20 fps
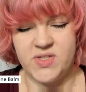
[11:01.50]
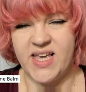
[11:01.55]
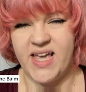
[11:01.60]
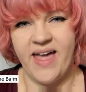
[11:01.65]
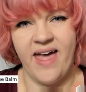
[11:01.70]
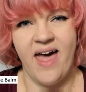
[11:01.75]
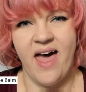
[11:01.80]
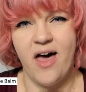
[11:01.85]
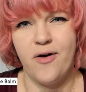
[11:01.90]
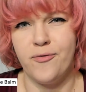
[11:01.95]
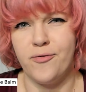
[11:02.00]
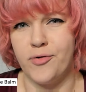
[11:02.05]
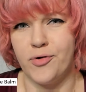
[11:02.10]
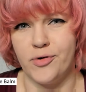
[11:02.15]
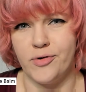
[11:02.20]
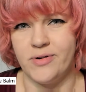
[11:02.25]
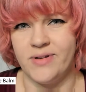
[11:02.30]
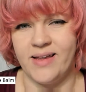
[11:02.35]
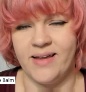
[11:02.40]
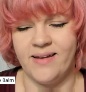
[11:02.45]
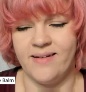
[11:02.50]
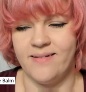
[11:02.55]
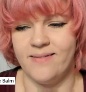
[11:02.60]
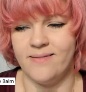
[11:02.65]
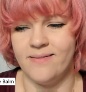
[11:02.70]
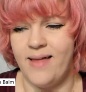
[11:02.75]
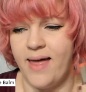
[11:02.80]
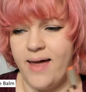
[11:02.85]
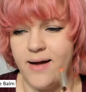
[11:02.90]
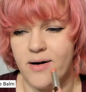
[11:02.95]
I have or like
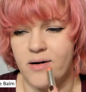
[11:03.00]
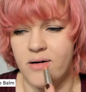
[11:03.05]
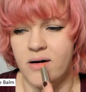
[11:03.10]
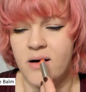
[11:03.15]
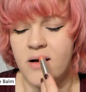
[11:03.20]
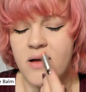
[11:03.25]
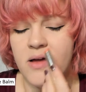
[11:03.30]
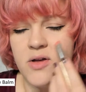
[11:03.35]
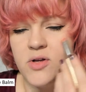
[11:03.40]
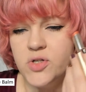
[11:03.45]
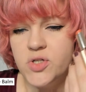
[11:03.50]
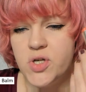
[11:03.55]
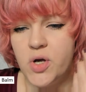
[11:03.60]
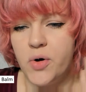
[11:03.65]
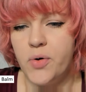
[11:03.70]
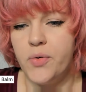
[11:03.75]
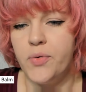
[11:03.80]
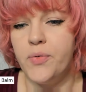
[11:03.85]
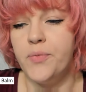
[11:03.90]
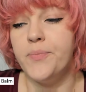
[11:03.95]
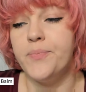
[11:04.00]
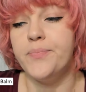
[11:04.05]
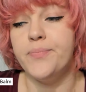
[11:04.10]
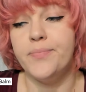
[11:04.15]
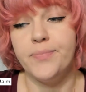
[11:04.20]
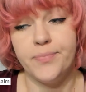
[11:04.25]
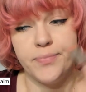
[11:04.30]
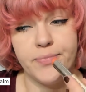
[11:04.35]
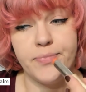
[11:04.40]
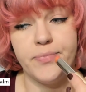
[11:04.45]
hair. So
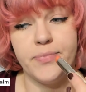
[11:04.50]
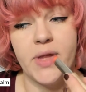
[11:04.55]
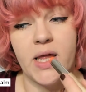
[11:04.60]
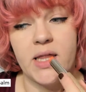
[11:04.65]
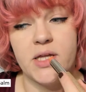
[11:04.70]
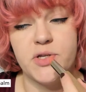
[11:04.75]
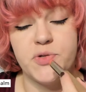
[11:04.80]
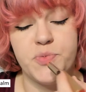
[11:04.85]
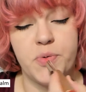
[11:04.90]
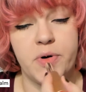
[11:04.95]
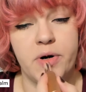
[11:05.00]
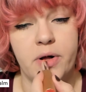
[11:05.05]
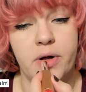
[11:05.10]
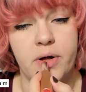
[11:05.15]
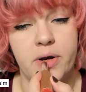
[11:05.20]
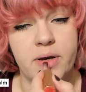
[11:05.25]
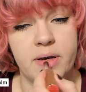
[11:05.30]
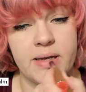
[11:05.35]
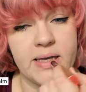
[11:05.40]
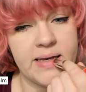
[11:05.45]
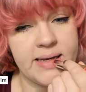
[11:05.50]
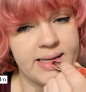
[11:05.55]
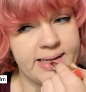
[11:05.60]
let's put it on.